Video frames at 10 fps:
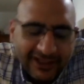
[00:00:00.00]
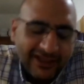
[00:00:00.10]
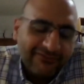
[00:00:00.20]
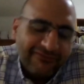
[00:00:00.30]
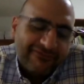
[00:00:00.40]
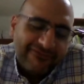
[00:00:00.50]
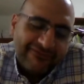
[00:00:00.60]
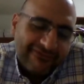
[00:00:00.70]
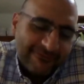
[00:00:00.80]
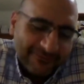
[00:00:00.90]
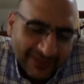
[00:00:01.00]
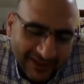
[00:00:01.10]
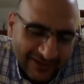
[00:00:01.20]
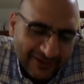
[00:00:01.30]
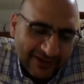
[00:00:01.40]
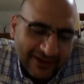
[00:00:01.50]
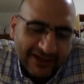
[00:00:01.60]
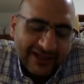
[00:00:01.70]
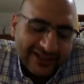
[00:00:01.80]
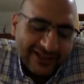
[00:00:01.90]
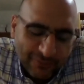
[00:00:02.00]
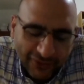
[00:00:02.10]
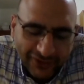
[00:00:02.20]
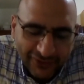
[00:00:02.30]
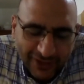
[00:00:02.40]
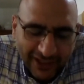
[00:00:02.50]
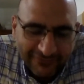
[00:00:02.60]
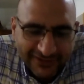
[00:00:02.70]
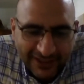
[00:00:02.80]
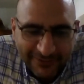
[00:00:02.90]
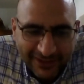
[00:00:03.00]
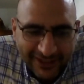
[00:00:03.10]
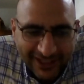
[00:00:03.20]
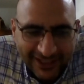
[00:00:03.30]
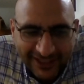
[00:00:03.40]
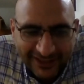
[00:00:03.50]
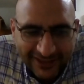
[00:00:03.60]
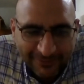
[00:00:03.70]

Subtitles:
It's important to have Sami in the Knesset,